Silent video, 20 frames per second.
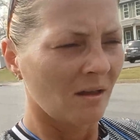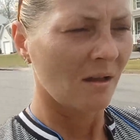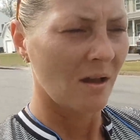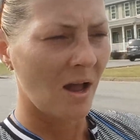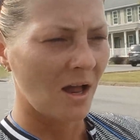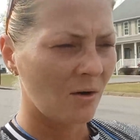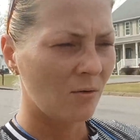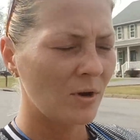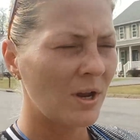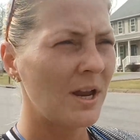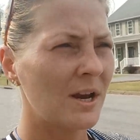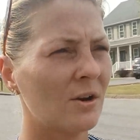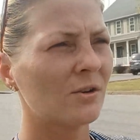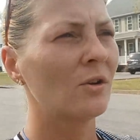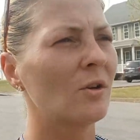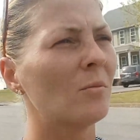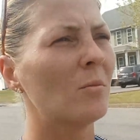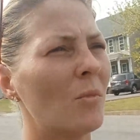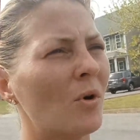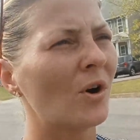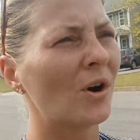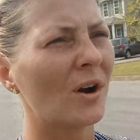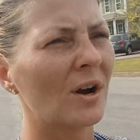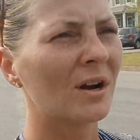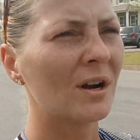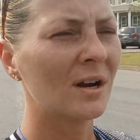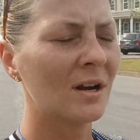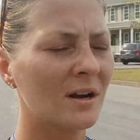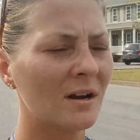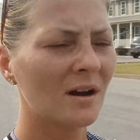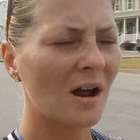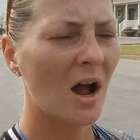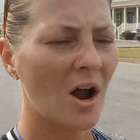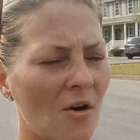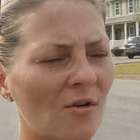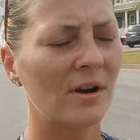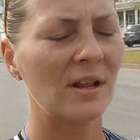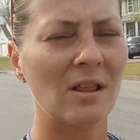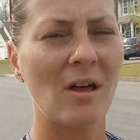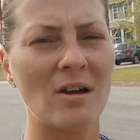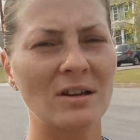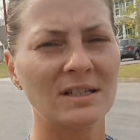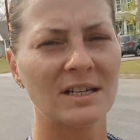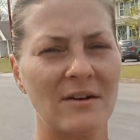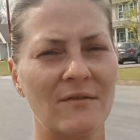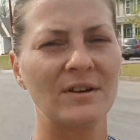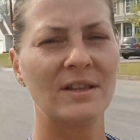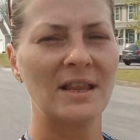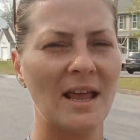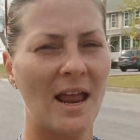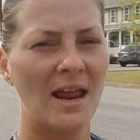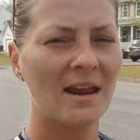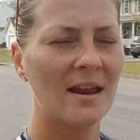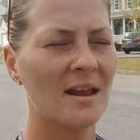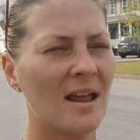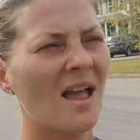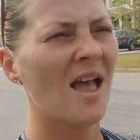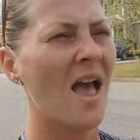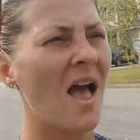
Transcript: don't care no more. I already lost everything.